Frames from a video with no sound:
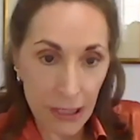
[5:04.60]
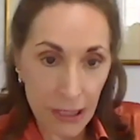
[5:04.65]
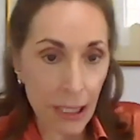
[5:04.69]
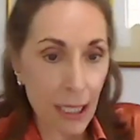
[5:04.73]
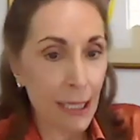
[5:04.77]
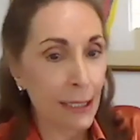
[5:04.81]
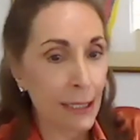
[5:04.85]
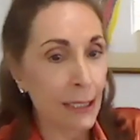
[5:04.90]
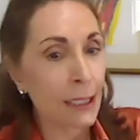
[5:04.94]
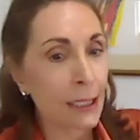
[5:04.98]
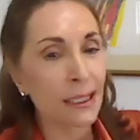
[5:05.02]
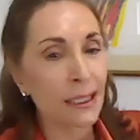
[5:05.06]
and
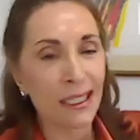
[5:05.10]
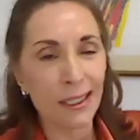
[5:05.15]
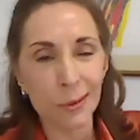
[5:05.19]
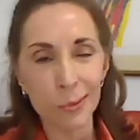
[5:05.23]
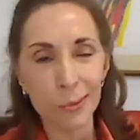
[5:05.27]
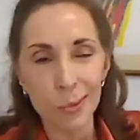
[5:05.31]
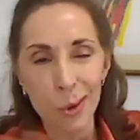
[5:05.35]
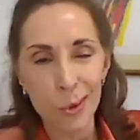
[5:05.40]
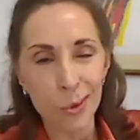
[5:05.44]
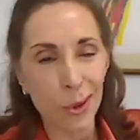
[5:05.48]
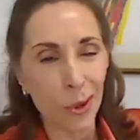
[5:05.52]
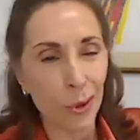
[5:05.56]
I
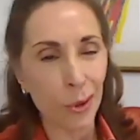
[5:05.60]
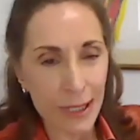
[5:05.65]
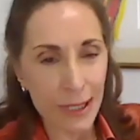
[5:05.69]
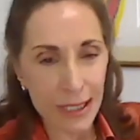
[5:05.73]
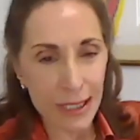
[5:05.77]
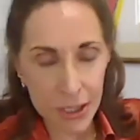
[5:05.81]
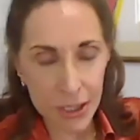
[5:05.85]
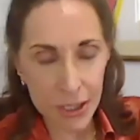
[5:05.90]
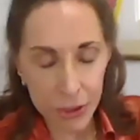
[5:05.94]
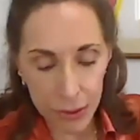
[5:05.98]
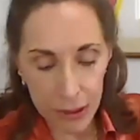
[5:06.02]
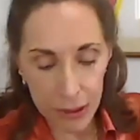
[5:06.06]
won't go
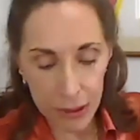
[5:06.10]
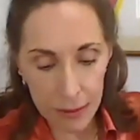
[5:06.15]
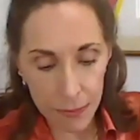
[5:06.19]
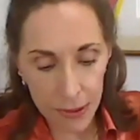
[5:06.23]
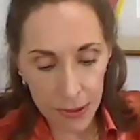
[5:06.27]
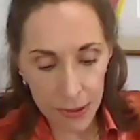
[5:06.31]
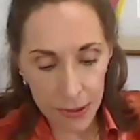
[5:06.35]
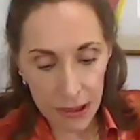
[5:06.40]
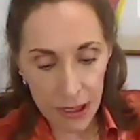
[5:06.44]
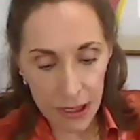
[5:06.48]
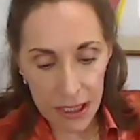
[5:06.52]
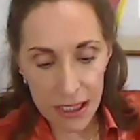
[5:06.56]
into it, but
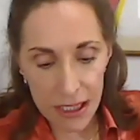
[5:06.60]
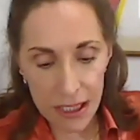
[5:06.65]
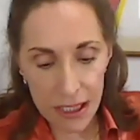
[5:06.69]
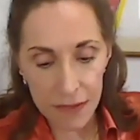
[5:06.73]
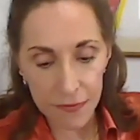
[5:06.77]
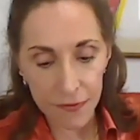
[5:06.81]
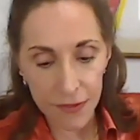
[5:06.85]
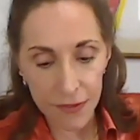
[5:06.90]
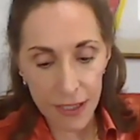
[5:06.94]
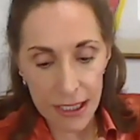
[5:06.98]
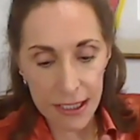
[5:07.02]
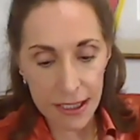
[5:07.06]
let's
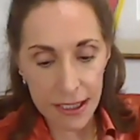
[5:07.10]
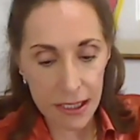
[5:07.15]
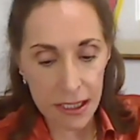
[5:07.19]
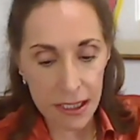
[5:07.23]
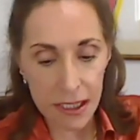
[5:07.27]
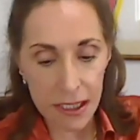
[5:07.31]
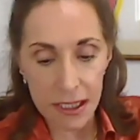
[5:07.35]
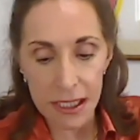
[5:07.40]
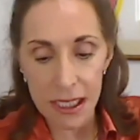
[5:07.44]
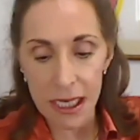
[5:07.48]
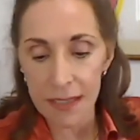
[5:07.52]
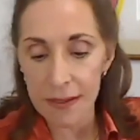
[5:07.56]
suffice to
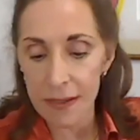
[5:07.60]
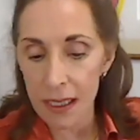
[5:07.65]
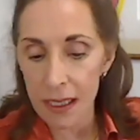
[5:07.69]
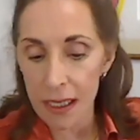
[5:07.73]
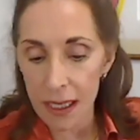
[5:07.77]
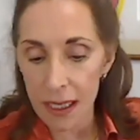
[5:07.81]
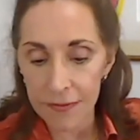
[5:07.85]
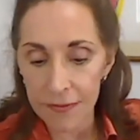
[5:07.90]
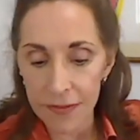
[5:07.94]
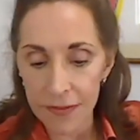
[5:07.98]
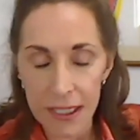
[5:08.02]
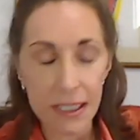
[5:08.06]
say that
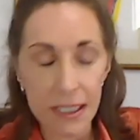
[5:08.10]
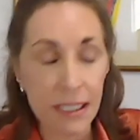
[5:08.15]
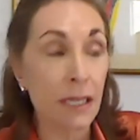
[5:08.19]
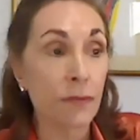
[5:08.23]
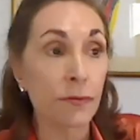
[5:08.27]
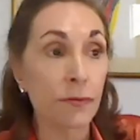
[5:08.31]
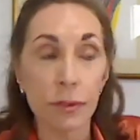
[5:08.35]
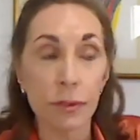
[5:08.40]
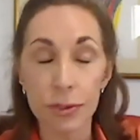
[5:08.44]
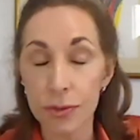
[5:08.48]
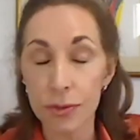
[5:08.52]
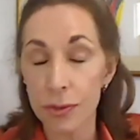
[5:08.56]
I've had
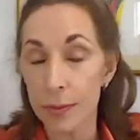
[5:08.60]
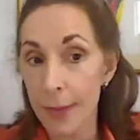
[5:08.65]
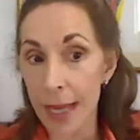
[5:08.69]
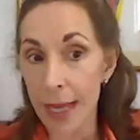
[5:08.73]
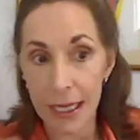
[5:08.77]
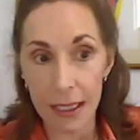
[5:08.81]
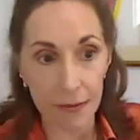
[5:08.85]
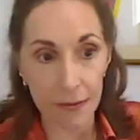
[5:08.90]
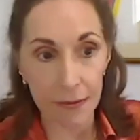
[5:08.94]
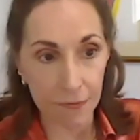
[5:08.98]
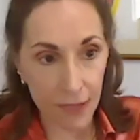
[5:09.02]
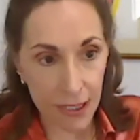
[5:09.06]
several traumatic
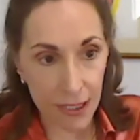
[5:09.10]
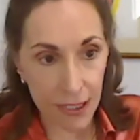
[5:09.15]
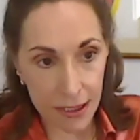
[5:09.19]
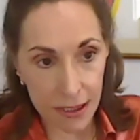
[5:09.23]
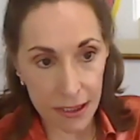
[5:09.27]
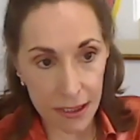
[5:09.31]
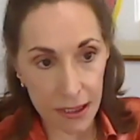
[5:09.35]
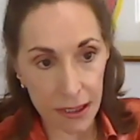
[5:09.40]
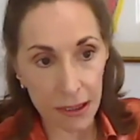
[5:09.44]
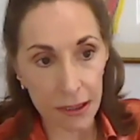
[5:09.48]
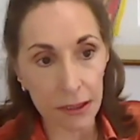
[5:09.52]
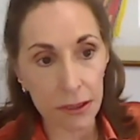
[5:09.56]
events,
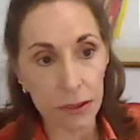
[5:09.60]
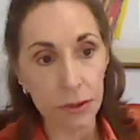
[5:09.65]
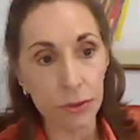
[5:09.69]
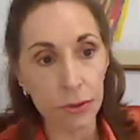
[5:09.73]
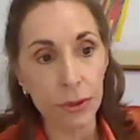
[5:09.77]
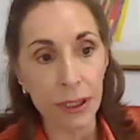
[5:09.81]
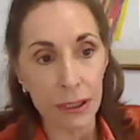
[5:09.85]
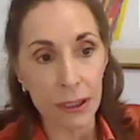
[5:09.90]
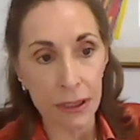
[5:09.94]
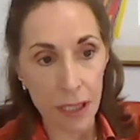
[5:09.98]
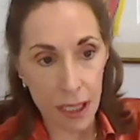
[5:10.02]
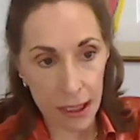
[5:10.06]

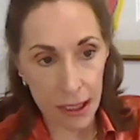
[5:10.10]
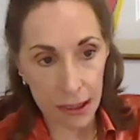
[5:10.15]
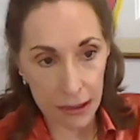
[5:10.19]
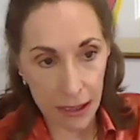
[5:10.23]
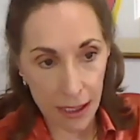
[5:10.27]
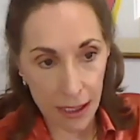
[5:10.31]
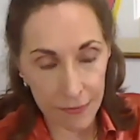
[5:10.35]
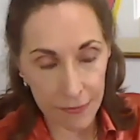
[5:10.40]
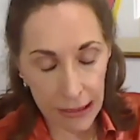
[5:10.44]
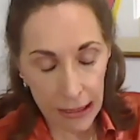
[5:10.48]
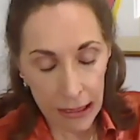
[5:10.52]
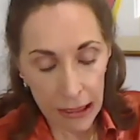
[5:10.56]
including
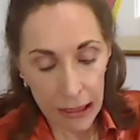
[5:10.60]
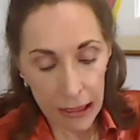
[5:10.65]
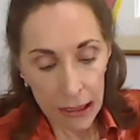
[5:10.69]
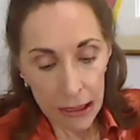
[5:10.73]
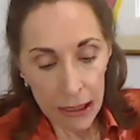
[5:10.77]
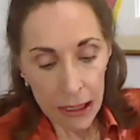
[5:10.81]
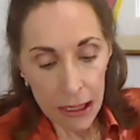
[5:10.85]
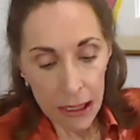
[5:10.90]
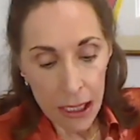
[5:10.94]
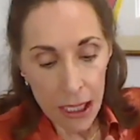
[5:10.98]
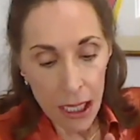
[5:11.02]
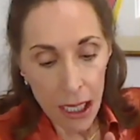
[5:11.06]
9/11.
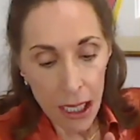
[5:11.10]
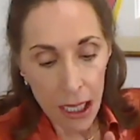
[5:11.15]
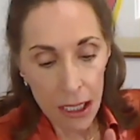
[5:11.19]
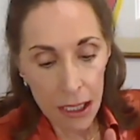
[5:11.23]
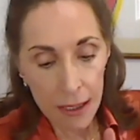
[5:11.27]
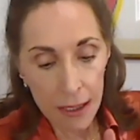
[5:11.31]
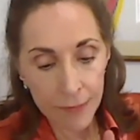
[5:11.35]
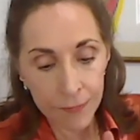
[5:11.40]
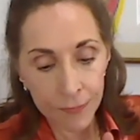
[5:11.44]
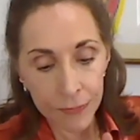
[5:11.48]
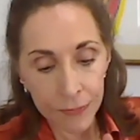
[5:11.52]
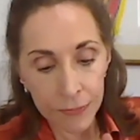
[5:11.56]

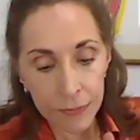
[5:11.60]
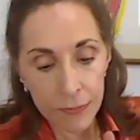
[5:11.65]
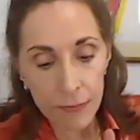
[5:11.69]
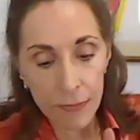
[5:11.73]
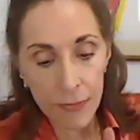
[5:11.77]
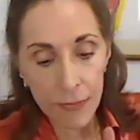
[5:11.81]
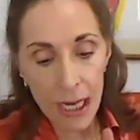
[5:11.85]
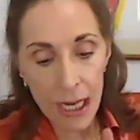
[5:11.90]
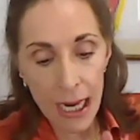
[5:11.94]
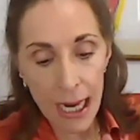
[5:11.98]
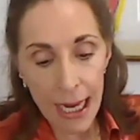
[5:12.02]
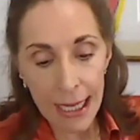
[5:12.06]

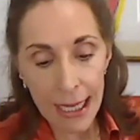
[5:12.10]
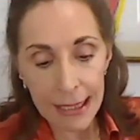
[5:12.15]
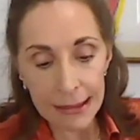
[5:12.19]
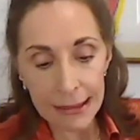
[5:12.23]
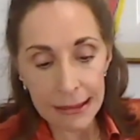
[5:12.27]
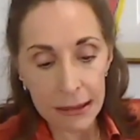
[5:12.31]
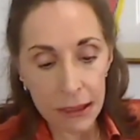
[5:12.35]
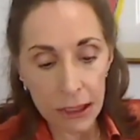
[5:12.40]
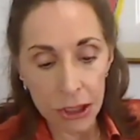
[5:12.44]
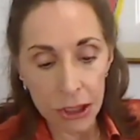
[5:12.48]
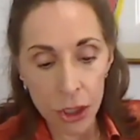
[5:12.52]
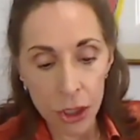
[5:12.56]
And
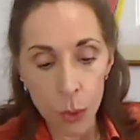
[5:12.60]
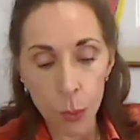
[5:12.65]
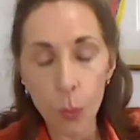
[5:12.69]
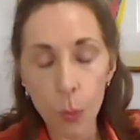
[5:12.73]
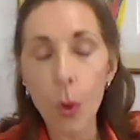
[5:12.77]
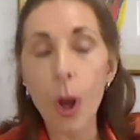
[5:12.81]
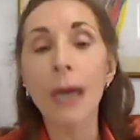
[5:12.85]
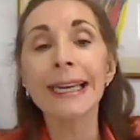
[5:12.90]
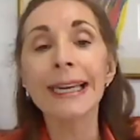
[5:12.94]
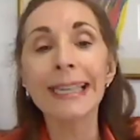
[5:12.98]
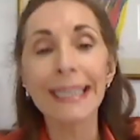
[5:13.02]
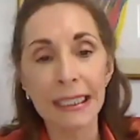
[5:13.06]

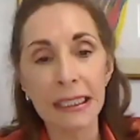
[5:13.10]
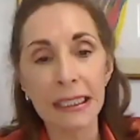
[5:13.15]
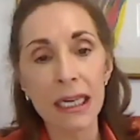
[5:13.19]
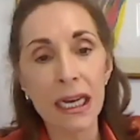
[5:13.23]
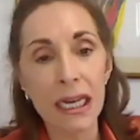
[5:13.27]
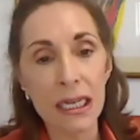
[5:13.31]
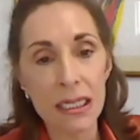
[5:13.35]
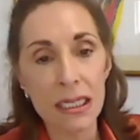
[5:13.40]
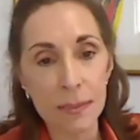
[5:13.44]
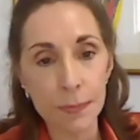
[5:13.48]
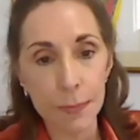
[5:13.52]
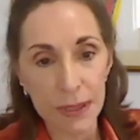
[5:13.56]
what it
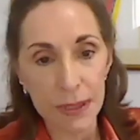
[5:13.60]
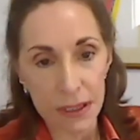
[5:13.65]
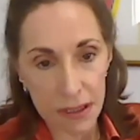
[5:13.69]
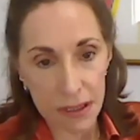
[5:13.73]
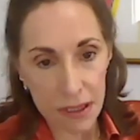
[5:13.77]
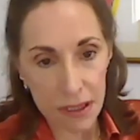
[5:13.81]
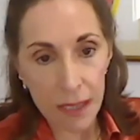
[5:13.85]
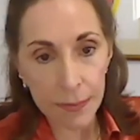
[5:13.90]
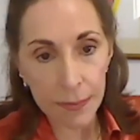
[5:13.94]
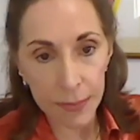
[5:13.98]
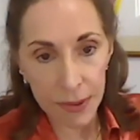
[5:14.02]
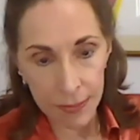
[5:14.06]
has built
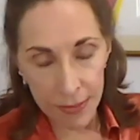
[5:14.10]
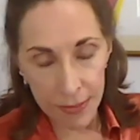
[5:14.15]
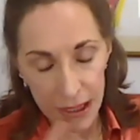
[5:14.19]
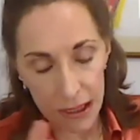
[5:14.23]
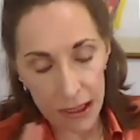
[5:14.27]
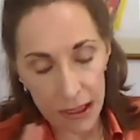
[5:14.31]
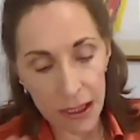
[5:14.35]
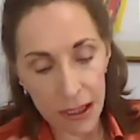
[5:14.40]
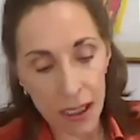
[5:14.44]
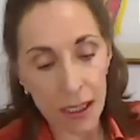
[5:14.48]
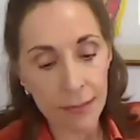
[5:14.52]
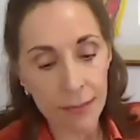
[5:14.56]
up in me, and
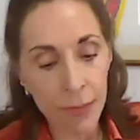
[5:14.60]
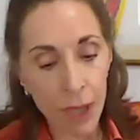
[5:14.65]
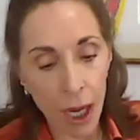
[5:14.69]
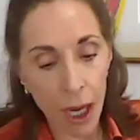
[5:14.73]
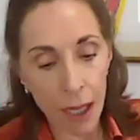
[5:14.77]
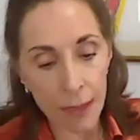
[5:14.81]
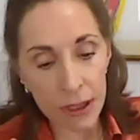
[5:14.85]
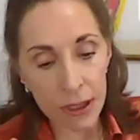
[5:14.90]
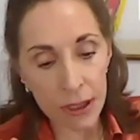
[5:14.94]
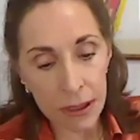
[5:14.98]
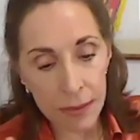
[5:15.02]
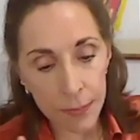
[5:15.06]
I'm
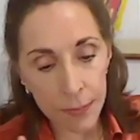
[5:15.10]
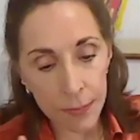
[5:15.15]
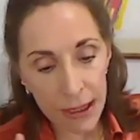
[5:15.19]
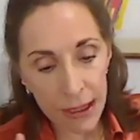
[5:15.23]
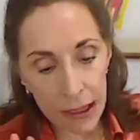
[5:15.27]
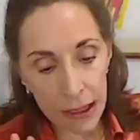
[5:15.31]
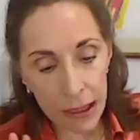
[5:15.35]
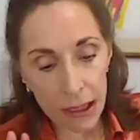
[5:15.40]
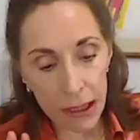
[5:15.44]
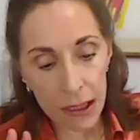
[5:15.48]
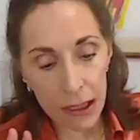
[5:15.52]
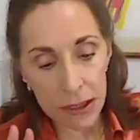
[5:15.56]
going to
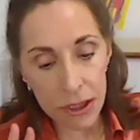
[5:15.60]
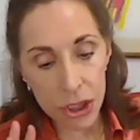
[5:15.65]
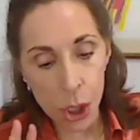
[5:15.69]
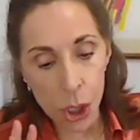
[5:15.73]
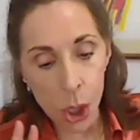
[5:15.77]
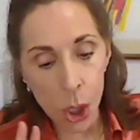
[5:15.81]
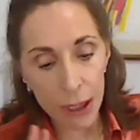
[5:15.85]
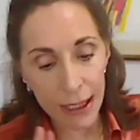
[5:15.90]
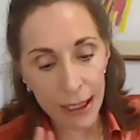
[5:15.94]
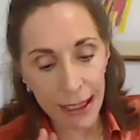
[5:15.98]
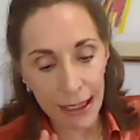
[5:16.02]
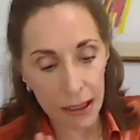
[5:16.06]
be
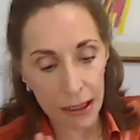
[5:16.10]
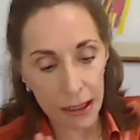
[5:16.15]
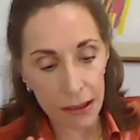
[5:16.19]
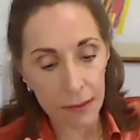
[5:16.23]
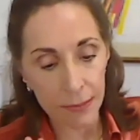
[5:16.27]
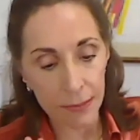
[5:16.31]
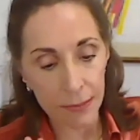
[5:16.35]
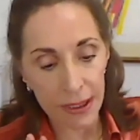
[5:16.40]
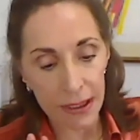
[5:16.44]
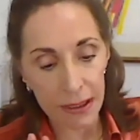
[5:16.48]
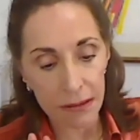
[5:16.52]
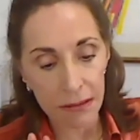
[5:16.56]
talking
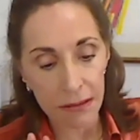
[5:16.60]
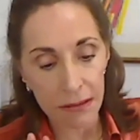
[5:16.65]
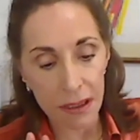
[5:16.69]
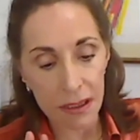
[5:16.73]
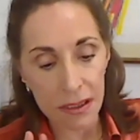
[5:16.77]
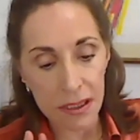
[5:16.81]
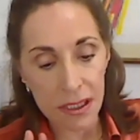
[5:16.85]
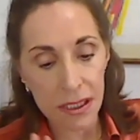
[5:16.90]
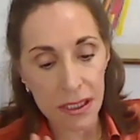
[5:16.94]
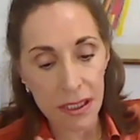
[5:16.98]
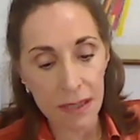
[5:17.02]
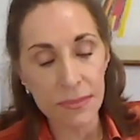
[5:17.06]
about that.
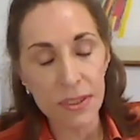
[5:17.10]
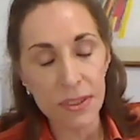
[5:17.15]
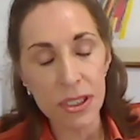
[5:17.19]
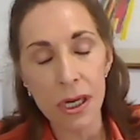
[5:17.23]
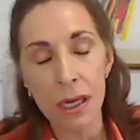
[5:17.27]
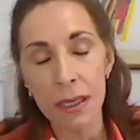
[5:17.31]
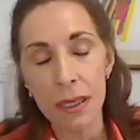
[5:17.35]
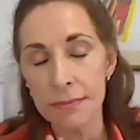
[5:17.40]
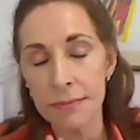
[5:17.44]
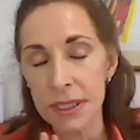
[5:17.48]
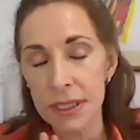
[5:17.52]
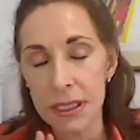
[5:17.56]

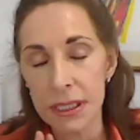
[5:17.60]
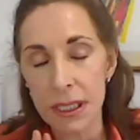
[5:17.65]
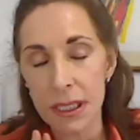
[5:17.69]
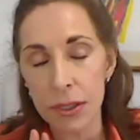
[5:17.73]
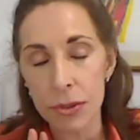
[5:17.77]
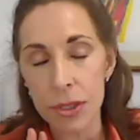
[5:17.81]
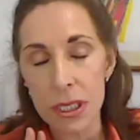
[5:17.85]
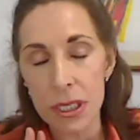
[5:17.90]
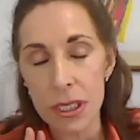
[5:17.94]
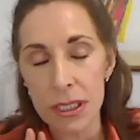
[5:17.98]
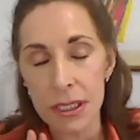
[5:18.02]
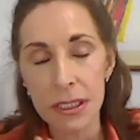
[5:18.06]
Sometimes there
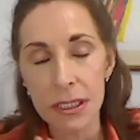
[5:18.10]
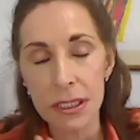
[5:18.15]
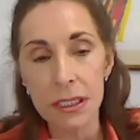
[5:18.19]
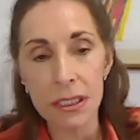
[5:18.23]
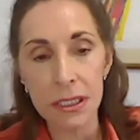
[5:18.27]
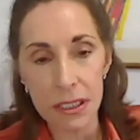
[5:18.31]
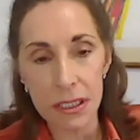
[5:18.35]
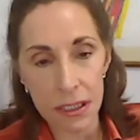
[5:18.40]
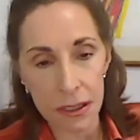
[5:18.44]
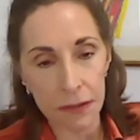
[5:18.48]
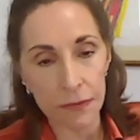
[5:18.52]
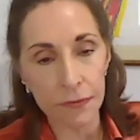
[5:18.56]
is a
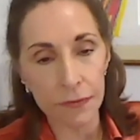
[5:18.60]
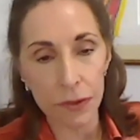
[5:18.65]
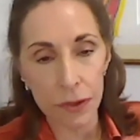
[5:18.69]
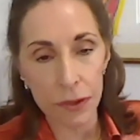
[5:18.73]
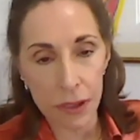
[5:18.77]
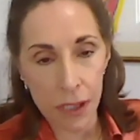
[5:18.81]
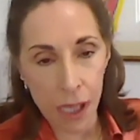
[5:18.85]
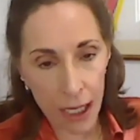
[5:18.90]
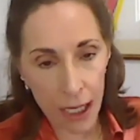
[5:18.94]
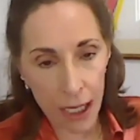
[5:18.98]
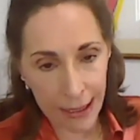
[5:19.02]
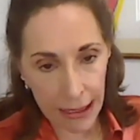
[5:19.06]
silver
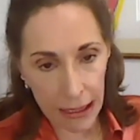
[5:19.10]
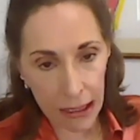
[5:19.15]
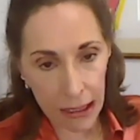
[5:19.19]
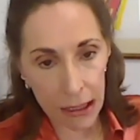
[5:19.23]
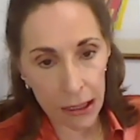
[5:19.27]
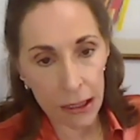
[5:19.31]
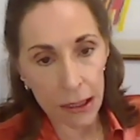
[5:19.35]
lining,